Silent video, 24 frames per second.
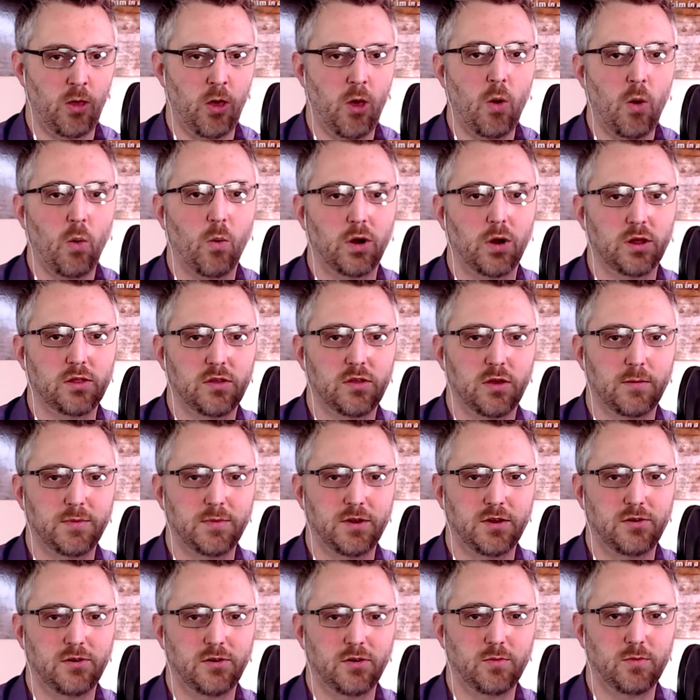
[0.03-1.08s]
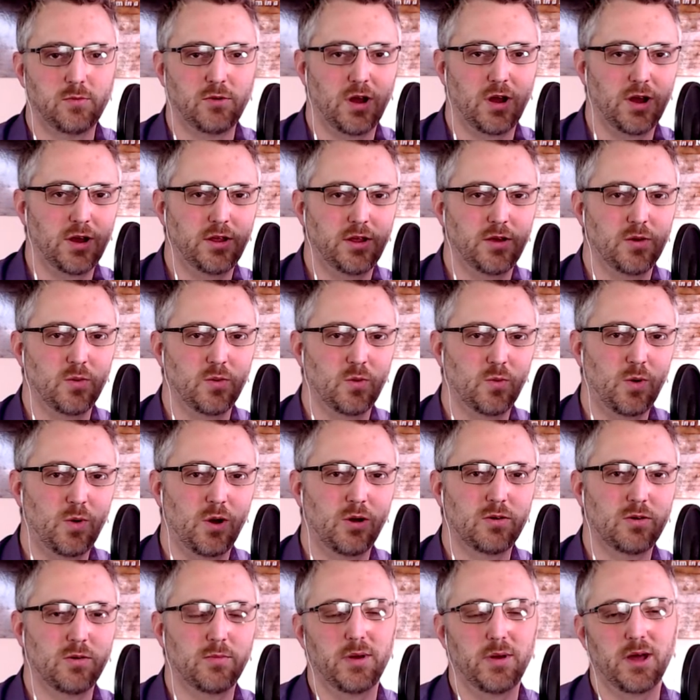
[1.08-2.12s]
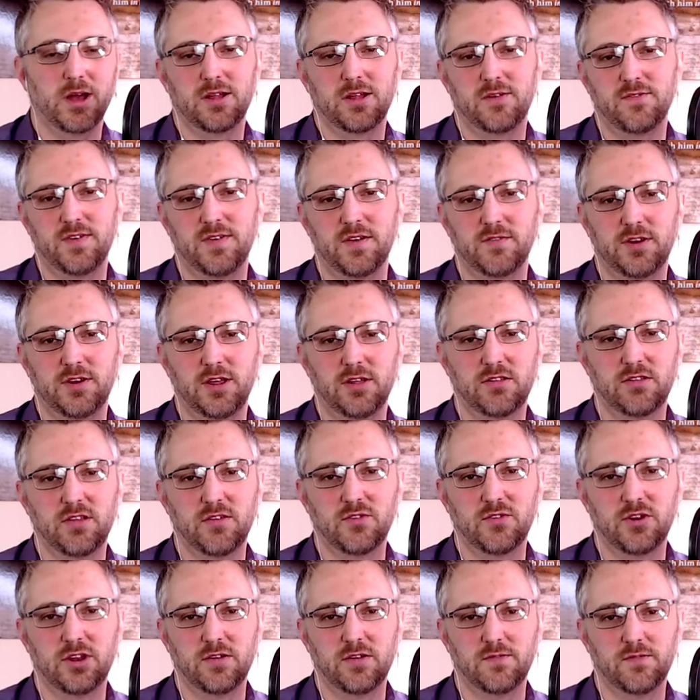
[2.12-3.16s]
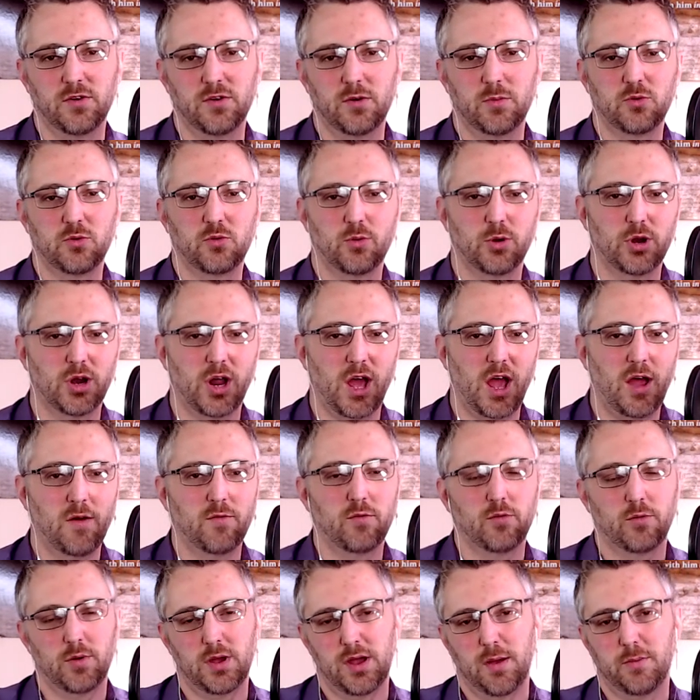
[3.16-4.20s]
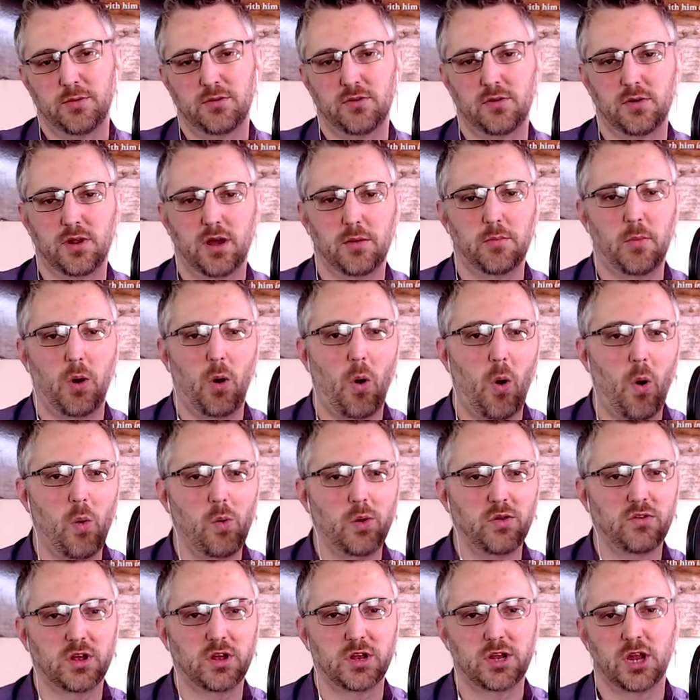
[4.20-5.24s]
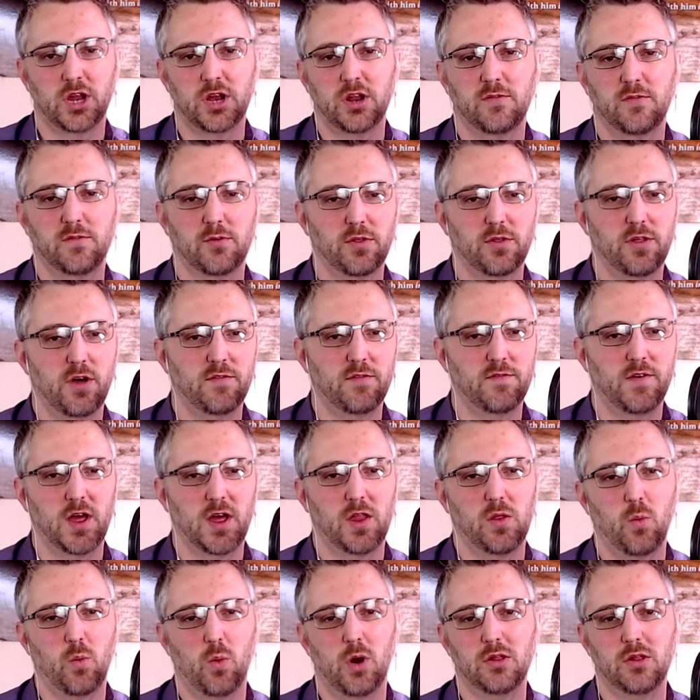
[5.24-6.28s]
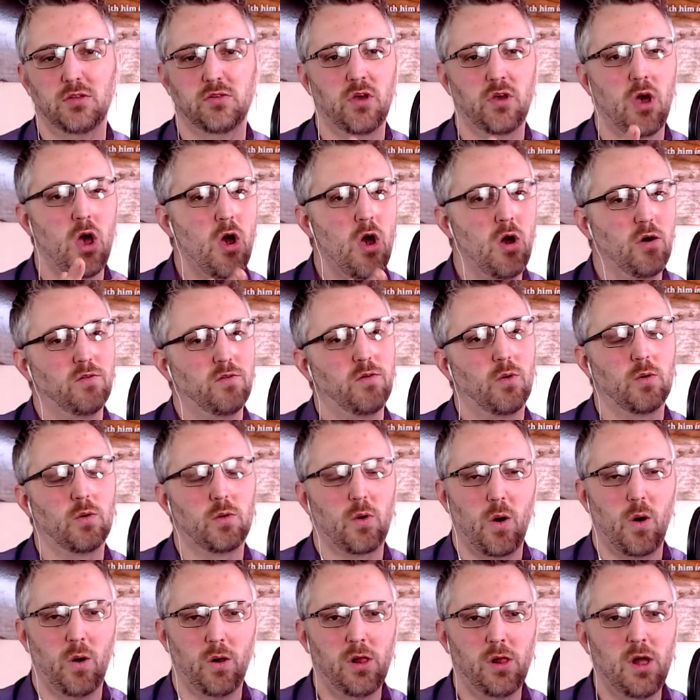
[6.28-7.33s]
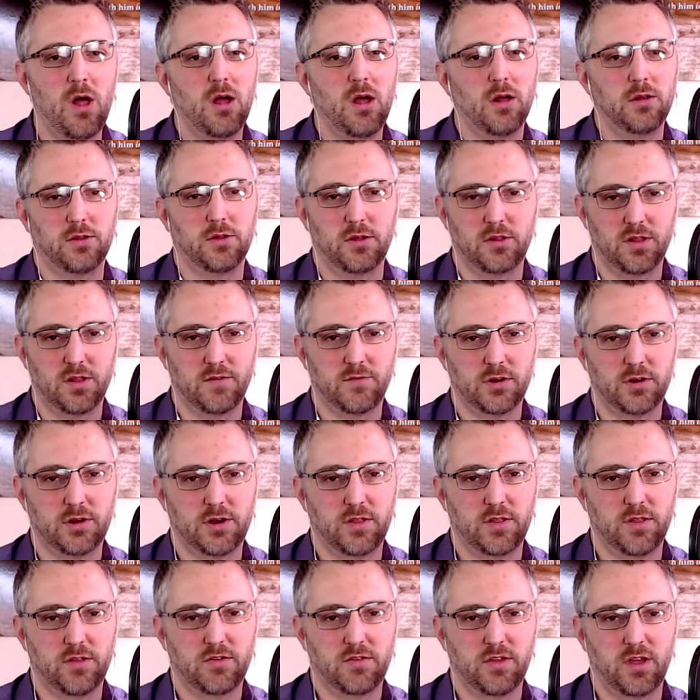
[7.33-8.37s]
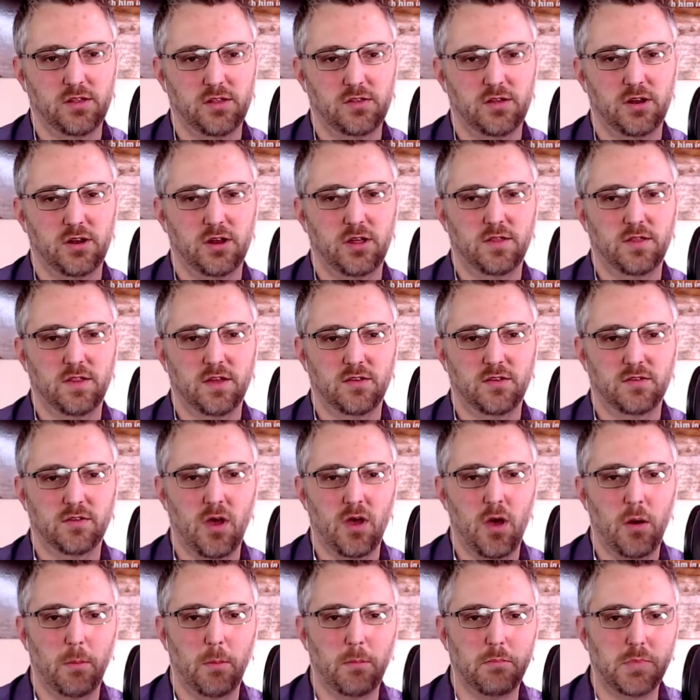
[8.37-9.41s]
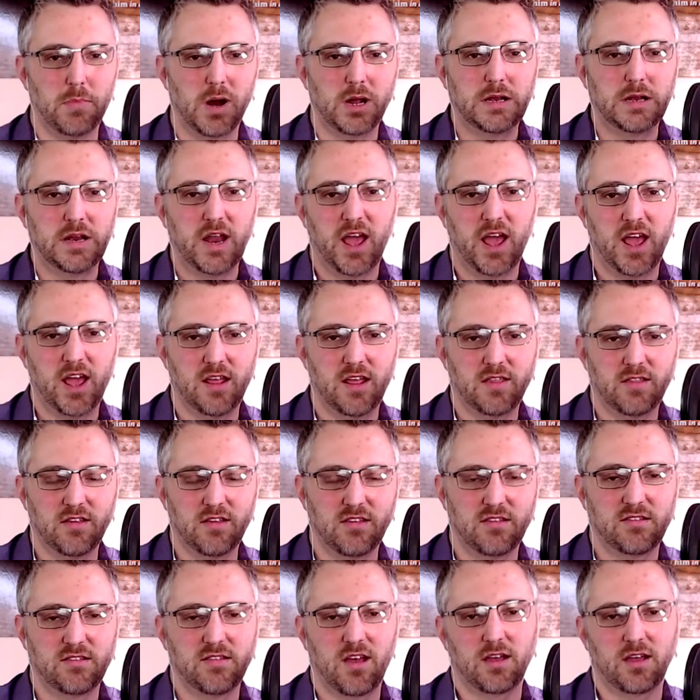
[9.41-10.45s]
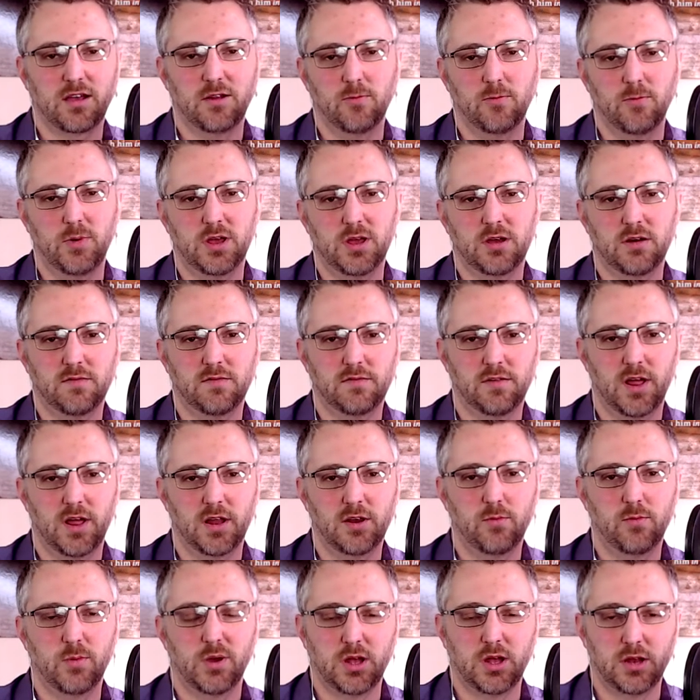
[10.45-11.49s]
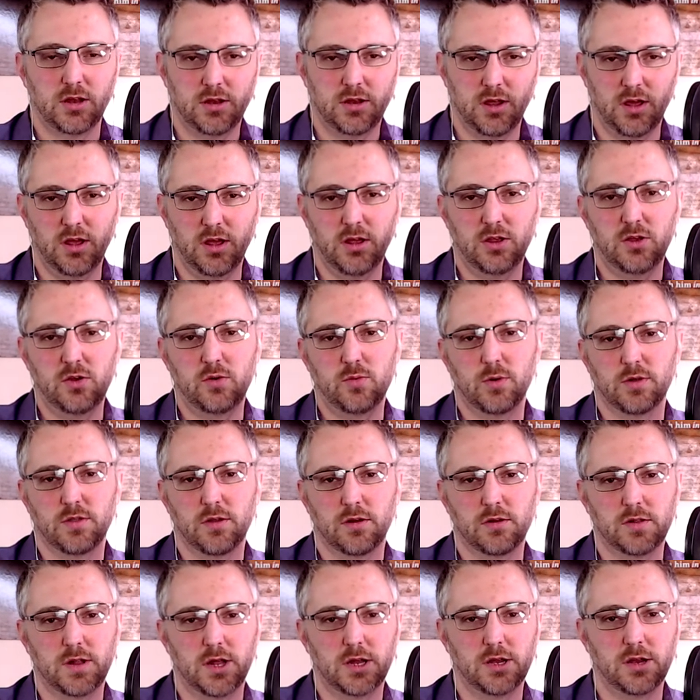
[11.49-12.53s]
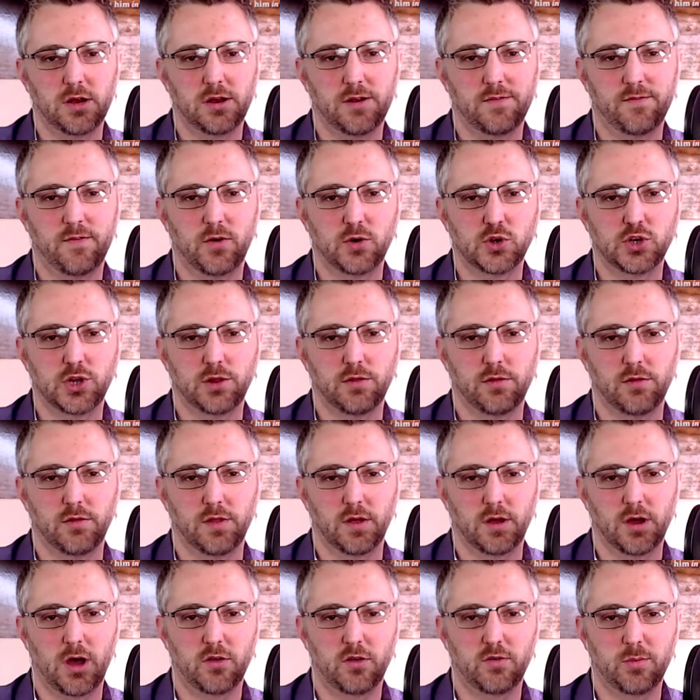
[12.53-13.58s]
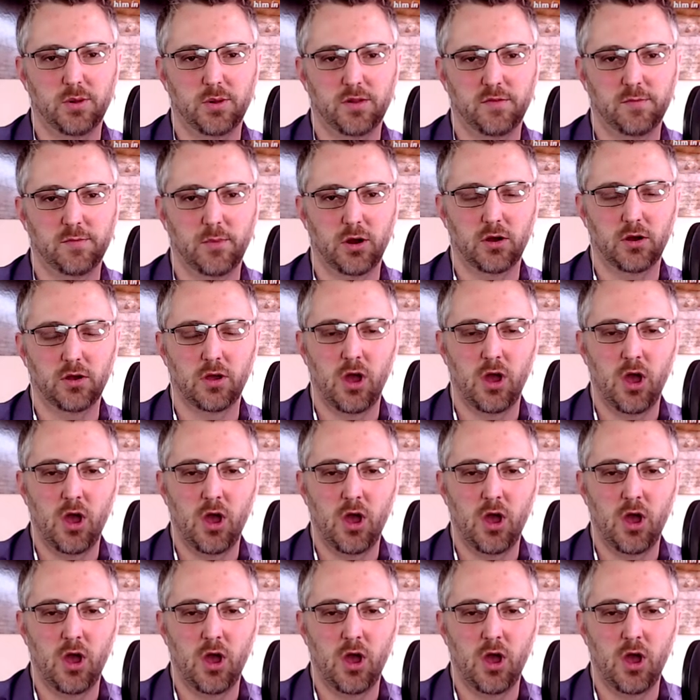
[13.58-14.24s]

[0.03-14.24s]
What's up, YouTube? Ryan here. Welcome back to 1517 Films, where in every episode I'm always contending for the faith, once for all, delivered to the saints. And on this Monday, in the second week of Lent, we continue with our Lenten devotion through the Gospel of Mark.